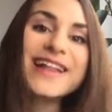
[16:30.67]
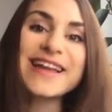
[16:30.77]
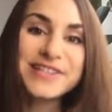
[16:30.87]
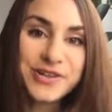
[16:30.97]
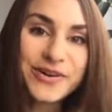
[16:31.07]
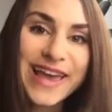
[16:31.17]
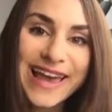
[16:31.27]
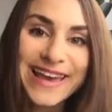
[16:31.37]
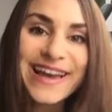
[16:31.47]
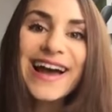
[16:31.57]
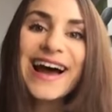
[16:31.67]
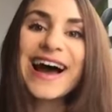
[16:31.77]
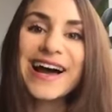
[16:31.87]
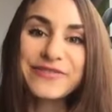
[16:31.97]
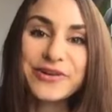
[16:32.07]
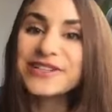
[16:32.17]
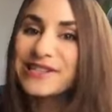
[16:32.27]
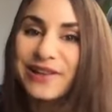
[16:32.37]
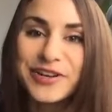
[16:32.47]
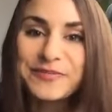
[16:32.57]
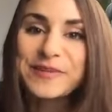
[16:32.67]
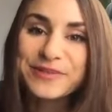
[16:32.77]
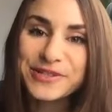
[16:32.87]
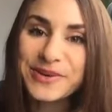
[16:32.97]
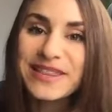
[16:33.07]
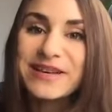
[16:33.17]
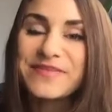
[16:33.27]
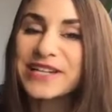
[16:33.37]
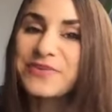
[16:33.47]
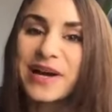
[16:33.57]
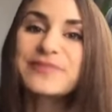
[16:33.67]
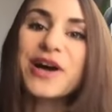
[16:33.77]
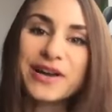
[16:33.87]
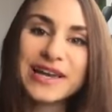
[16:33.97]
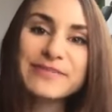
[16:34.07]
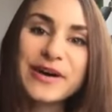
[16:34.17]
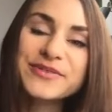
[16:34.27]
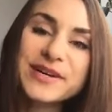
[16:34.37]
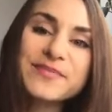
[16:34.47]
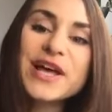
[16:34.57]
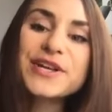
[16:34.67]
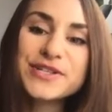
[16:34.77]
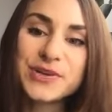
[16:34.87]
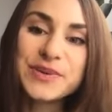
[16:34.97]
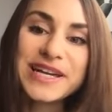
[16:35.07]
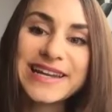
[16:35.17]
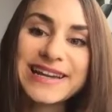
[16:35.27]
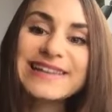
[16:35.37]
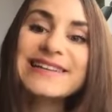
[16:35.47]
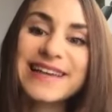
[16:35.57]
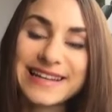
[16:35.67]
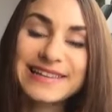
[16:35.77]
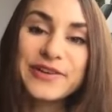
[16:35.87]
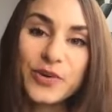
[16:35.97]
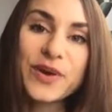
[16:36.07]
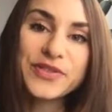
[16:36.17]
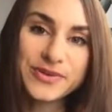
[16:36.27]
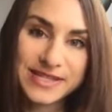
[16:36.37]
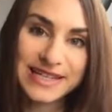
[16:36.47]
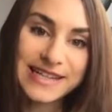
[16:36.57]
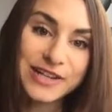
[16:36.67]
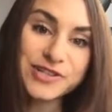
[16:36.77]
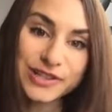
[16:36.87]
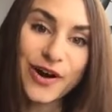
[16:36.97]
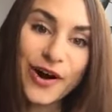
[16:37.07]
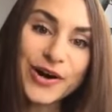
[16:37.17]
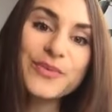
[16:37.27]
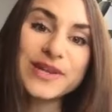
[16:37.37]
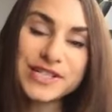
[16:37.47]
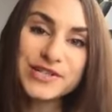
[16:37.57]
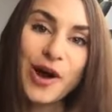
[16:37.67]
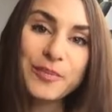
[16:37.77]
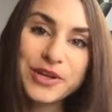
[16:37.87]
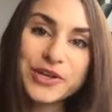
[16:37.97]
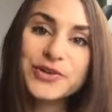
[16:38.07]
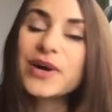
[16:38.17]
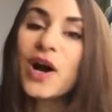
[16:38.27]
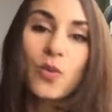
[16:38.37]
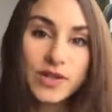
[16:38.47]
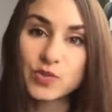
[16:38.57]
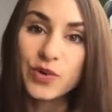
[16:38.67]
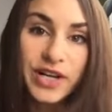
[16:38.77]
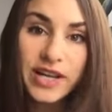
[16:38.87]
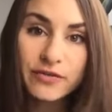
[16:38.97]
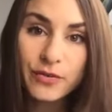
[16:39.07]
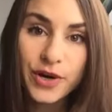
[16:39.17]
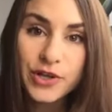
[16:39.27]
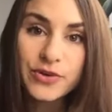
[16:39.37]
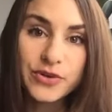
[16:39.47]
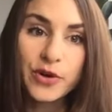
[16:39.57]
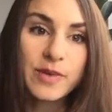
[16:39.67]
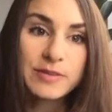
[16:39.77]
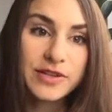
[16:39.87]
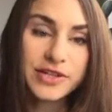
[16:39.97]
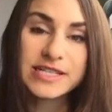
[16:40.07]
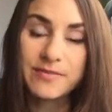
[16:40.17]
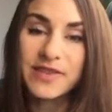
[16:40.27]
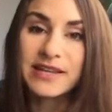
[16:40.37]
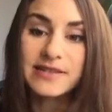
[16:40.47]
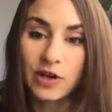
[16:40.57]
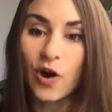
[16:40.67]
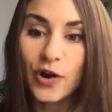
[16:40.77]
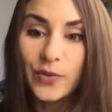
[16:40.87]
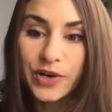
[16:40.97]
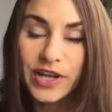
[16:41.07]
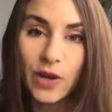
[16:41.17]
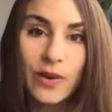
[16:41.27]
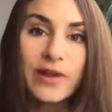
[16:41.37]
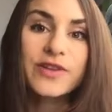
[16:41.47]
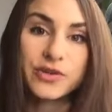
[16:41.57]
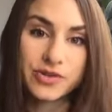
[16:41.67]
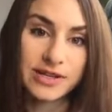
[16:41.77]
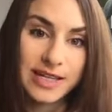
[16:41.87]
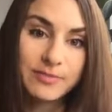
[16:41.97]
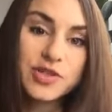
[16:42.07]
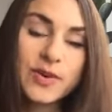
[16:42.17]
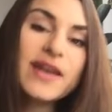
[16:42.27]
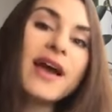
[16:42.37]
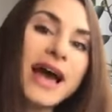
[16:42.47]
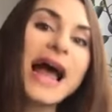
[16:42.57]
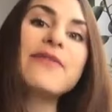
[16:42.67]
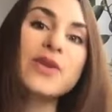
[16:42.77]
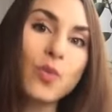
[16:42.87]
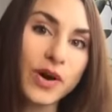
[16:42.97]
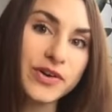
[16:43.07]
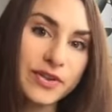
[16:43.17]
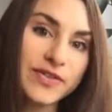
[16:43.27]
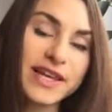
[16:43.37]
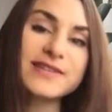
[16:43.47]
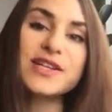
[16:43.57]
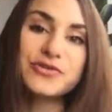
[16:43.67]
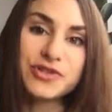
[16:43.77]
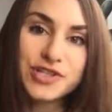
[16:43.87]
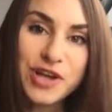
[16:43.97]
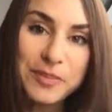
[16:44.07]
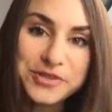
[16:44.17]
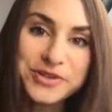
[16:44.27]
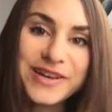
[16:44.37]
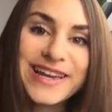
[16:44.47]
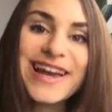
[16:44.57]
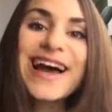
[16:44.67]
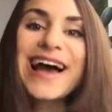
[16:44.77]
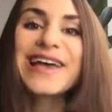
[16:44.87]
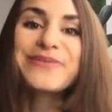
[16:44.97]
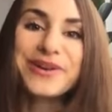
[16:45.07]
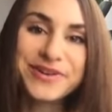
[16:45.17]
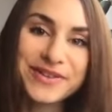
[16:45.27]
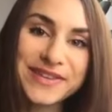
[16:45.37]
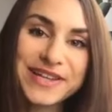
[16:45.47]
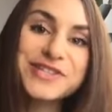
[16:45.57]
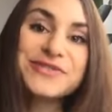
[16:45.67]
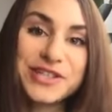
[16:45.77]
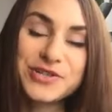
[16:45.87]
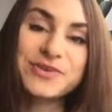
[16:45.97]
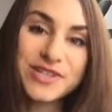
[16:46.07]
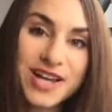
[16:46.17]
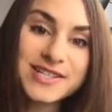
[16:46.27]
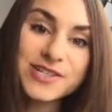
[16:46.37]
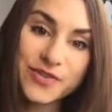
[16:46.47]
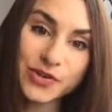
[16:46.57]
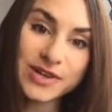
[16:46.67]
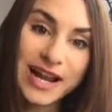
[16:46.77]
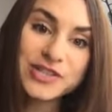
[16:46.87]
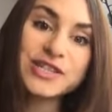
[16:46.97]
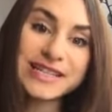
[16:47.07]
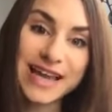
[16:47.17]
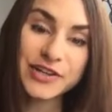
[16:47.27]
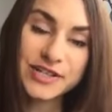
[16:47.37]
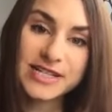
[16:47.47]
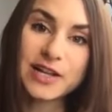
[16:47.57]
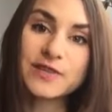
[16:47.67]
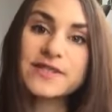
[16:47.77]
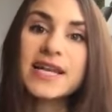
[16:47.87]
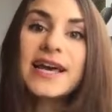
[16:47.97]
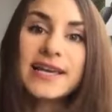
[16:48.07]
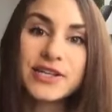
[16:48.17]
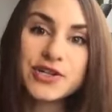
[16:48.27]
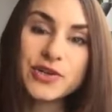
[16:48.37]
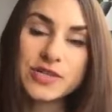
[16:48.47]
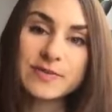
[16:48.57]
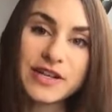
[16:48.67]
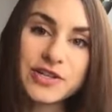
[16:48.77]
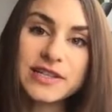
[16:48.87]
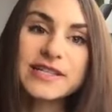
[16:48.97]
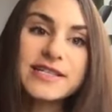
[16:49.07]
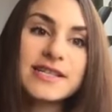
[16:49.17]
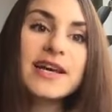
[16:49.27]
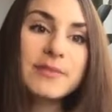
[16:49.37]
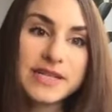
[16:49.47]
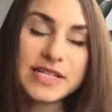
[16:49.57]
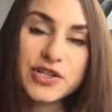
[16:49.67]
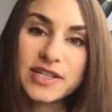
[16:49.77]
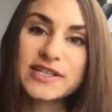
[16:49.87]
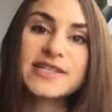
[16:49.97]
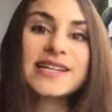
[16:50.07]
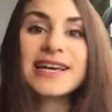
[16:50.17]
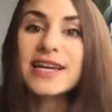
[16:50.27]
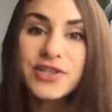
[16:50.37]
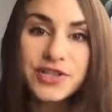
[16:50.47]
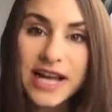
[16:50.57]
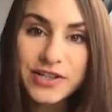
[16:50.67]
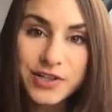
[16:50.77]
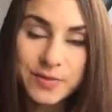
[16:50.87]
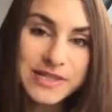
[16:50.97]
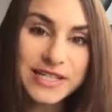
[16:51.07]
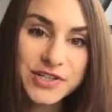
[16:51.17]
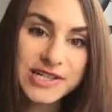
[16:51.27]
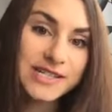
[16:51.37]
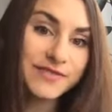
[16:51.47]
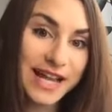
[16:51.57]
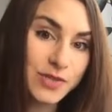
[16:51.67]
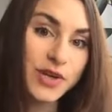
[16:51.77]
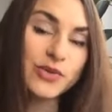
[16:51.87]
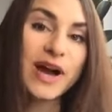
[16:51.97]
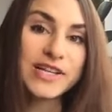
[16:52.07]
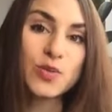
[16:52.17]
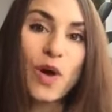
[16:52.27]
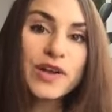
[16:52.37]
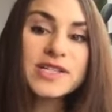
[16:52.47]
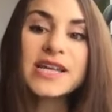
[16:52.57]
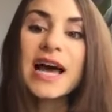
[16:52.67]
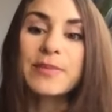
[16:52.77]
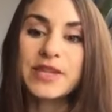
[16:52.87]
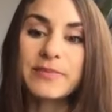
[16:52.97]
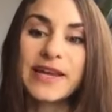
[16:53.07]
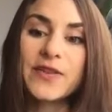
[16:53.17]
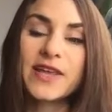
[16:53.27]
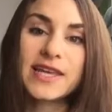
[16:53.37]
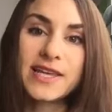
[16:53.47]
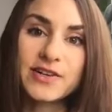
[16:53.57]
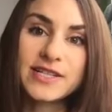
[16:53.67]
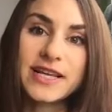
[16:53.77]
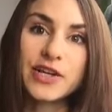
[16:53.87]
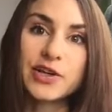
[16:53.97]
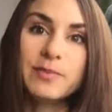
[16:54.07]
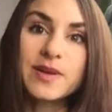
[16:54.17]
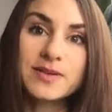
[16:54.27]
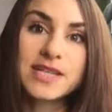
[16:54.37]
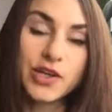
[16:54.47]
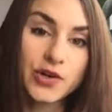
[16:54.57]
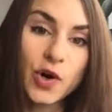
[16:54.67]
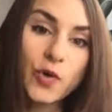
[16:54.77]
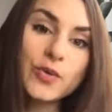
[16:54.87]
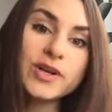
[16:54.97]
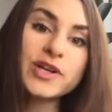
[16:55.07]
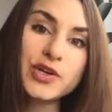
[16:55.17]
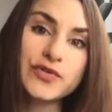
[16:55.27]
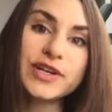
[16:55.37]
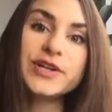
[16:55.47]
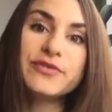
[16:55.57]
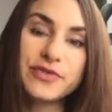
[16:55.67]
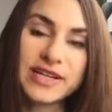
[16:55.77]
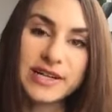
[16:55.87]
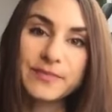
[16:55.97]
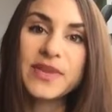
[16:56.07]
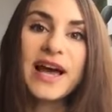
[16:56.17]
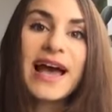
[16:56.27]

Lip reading: That's okay. I've noticed a lot of people doing them. That's why I'm talking about them. So we're going to get clear on what those things actually are, what's stopping you, what's working for you. Maybe there's some things that are working well that you should keep doing. And then what are the things that you should stop doing? And what are the things you need to adjust so that you can actually get yourselves into those specialist positions, international positions, if that's what you guys want. But the main thing here is that you're building your own career freedom.